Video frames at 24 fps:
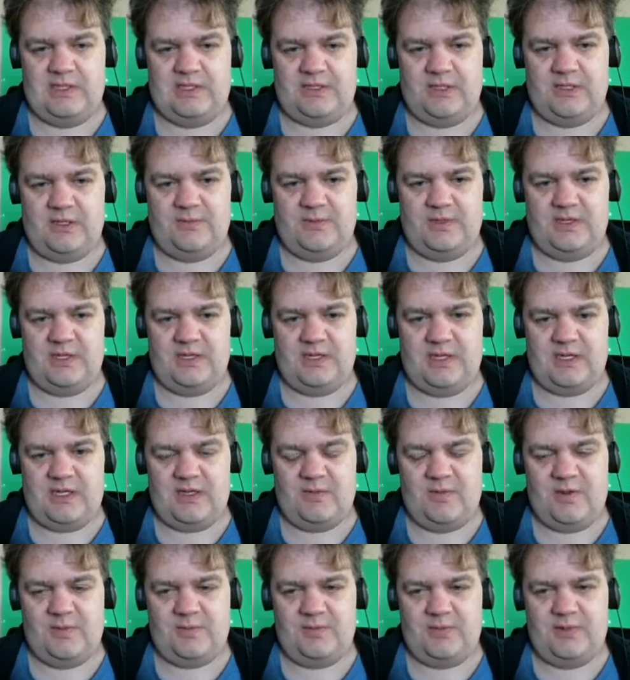hope they're going to
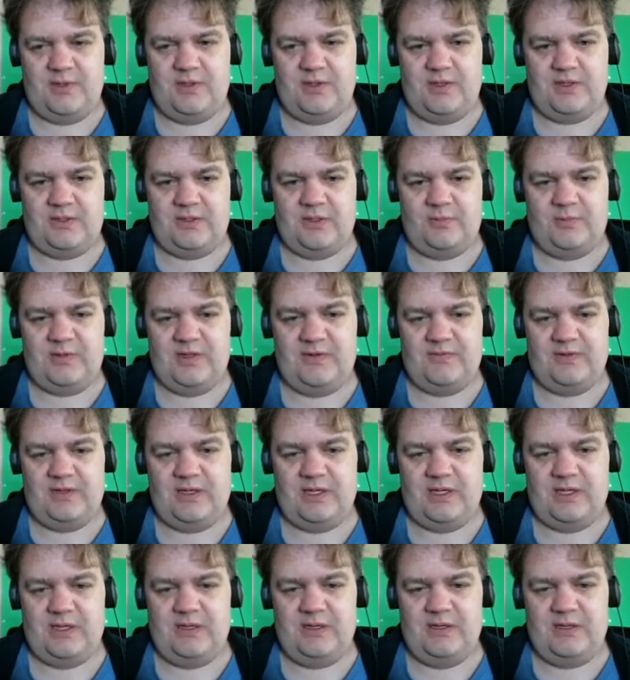come up the top level
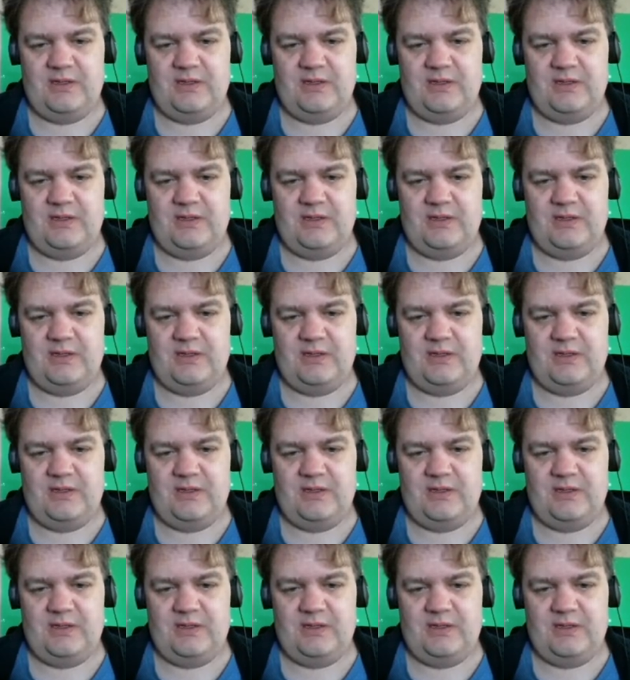again.